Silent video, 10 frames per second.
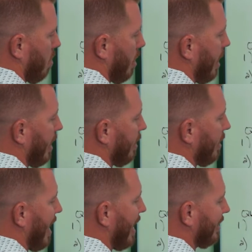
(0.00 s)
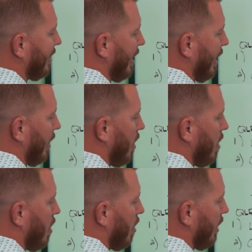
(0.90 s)
And then the last thing
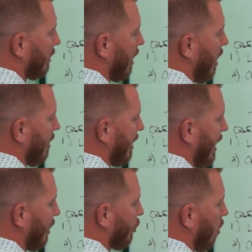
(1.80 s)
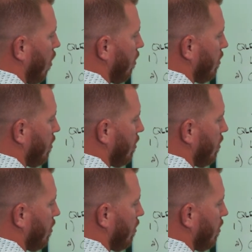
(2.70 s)
is kind of the catch-all,